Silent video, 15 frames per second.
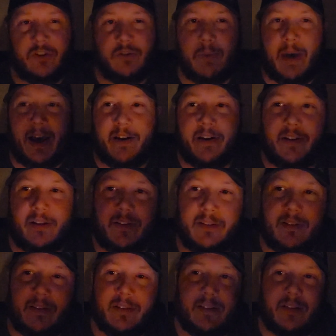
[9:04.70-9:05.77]
too bad.
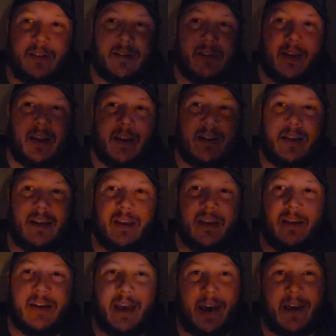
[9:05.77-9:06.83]
And
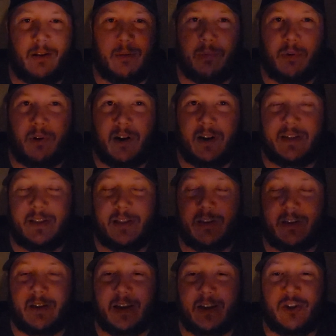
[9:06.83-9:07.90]
he cattle prods
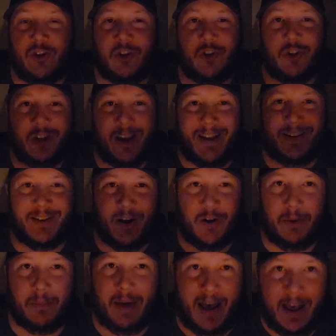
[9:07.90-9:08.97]
the shit
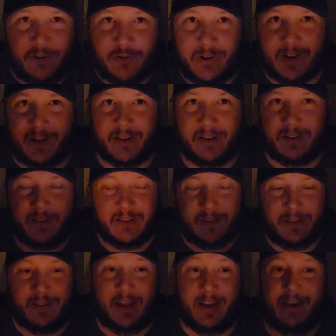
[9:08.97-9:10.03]
out of Patrick.
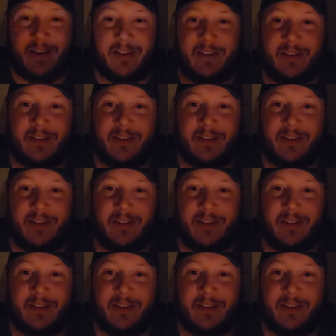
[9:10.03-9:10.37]
Like,